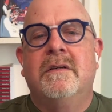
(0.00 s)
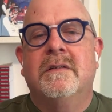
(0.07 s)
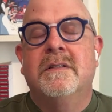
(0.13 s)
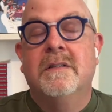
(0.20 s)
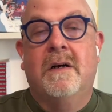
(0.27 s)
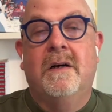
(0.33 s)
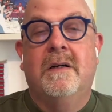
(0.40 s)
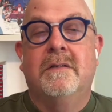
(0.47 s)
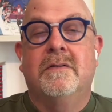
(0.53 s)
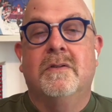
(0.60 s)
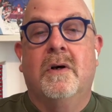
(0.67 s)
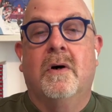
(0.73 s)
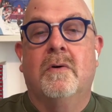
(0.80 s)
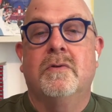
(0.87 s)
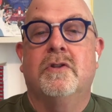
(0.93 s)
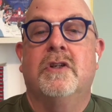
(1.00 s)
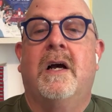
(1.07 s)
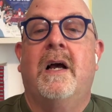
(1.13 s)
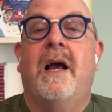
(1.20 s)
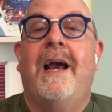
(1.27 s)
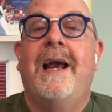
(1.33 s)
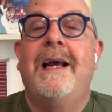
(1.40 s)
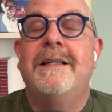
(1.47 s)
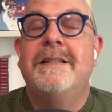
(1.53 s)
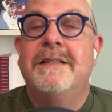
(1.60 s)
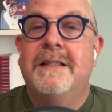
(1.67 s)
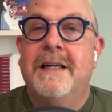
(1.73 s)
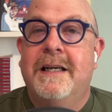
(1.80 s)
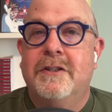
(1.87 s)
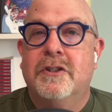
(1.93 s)
science, culture, and
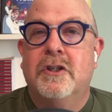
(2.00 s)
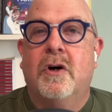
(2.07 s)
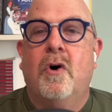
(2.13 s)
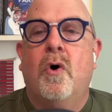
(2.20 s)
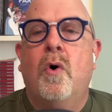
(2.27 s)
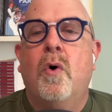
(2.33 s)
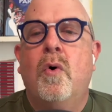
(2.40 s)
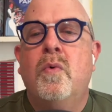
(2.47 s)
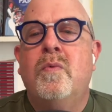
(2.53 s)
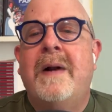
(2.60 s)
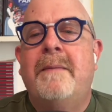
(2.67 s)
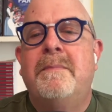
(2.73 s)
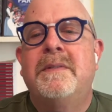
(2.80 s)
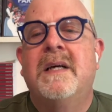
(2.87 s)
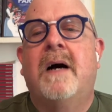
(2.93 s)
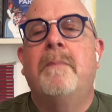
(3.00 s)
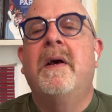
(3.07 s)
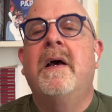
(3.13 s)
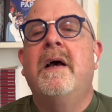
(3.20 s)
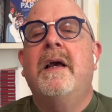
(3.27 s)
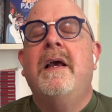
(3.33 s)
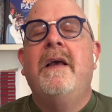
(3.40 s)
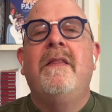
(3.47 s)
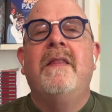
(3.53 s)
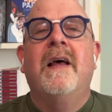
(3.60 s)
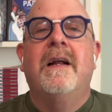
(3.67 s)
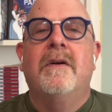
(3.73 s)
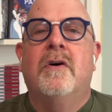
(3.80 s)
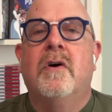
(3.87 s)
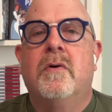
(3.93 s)
nature all wrapped up in
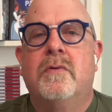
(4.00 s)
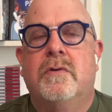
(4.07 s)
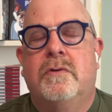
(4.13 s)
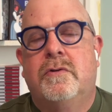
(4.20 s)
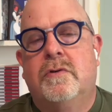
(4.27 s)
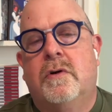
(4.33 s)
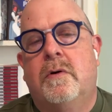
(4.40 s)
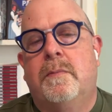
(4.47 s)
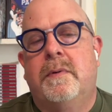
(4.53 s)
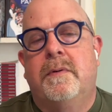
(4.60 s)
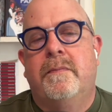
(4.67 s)
that golden drop.